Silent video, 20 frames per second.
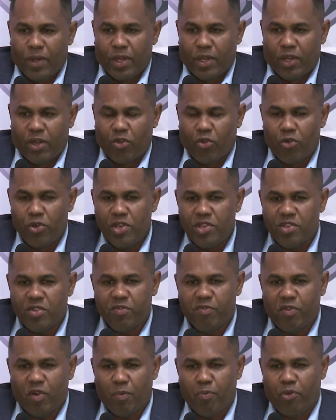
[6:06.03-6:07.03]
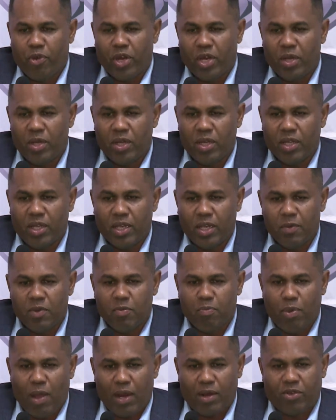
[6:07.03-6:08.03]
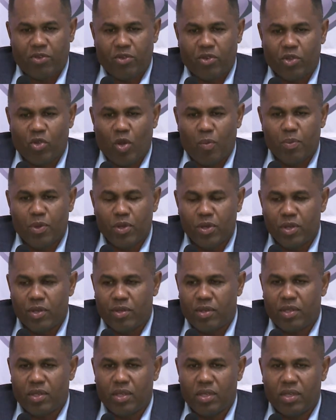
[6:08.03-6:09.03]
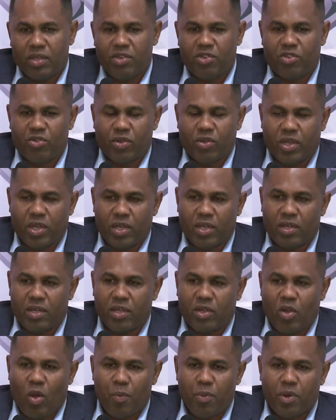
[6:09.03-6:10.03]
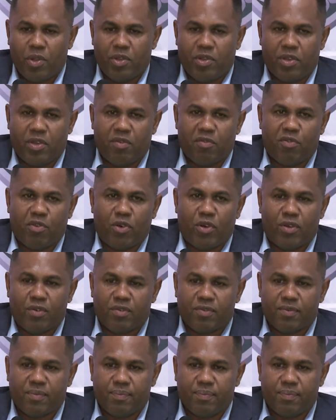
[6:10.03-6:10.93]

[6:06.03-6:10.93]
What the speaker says: The reason for bringing the games back to the community is to get the community involved.